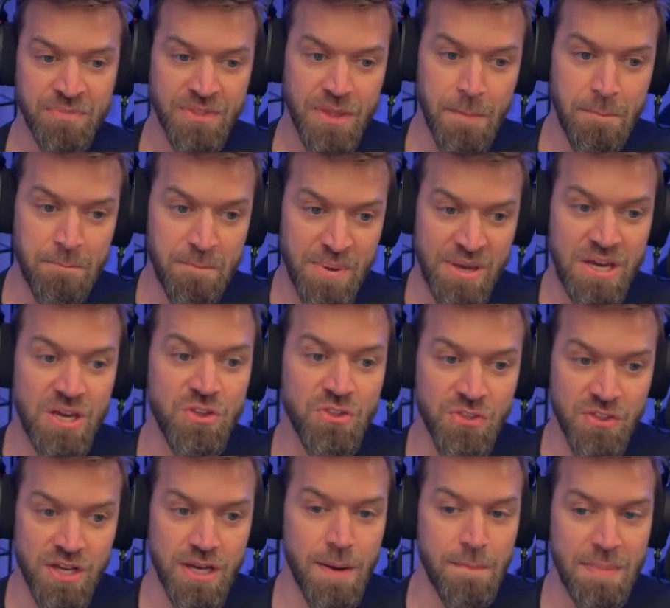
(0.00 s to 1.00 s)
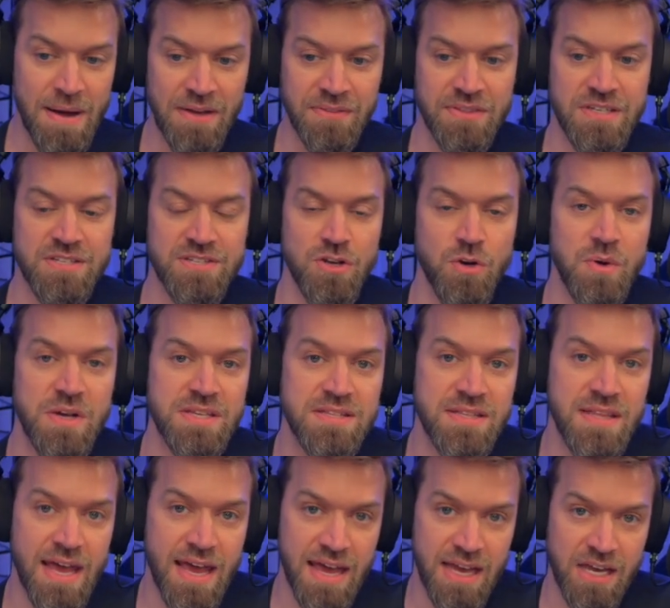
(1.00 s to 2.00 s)
The big thing about these though is
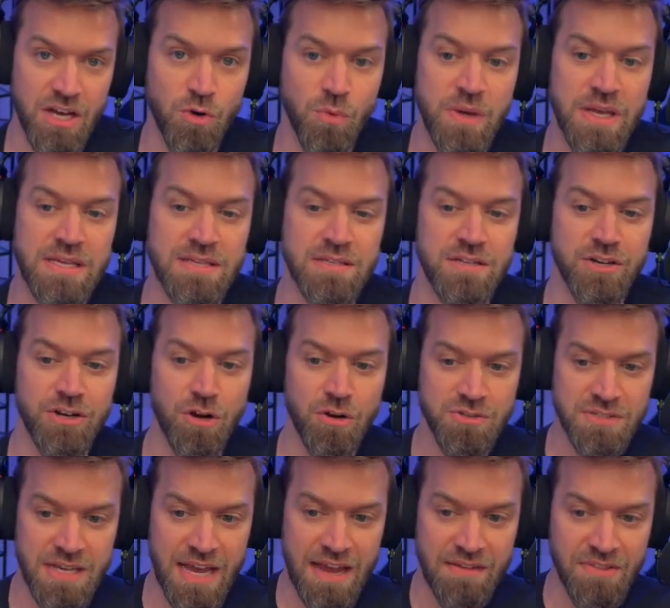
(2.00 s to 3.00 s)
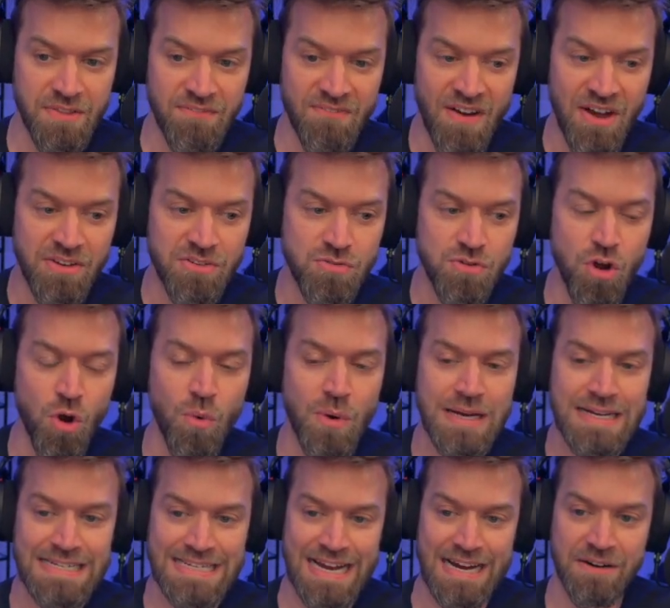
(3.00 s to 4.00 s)
the AoEs, and you notice I have the value
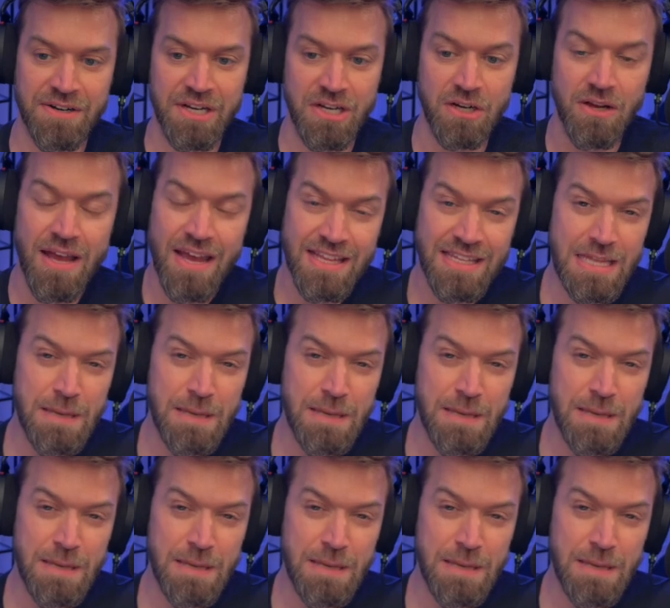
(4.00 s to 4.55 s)
going down here.